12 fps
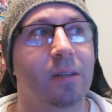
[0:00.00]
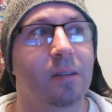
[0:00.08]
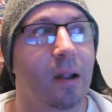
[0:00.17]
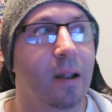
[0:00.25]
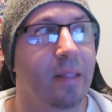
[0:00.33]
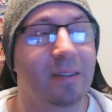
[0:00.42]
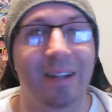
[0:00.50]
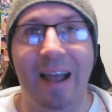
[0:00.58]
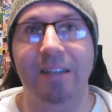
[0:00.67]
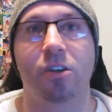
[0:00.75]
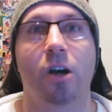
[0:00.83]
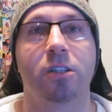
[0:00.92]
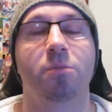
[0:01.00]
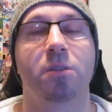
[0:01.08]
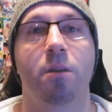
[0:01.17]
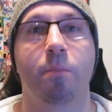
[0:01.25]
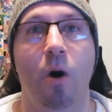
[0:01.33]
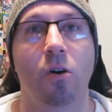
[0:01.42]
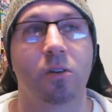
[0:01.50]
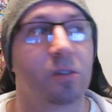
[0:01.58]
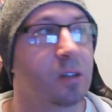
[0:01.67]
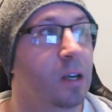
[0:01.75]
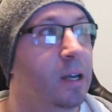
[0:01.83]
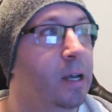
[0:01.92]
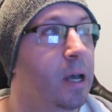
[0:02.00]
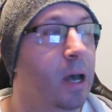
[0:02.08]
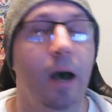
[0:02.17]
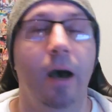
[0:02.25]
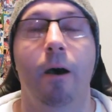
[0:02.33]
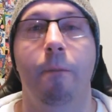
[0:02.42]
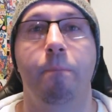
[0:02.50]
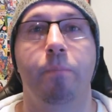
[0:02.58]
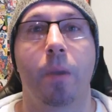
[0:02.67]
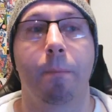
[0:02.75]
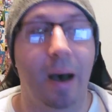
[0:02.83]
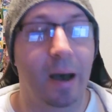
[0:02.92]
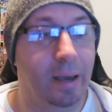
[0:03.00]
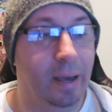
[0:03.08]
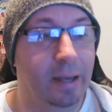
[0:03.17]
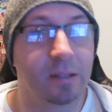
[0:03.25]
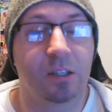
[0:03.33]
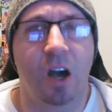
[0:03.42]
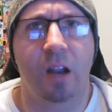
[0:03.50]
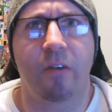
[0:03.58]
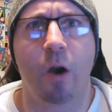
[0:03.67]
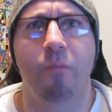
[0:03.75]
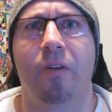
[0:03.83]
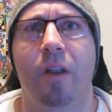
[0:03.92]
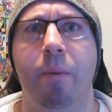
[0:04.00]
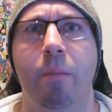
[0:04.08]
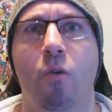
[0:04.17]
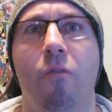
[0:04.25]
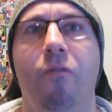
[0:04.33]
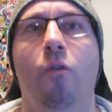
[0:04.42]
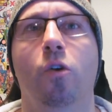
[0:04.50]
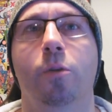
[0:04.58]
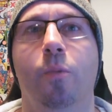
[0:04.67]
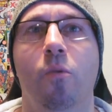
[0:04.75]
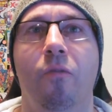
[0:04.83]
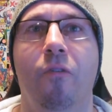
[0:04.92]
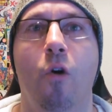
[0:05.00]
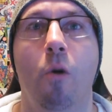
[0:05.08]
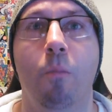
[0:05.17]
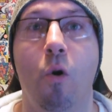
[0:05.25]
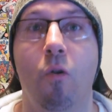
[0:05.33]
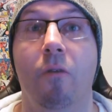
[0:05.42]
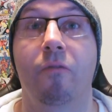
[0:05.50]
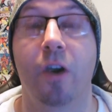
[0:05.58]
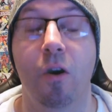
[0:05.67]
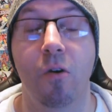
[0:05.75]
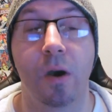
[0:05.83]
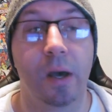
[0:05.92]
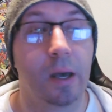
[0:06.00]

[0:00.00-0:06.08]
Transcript: There's less items in the box, but it's kind of hopefully a bit more affordable for more of you.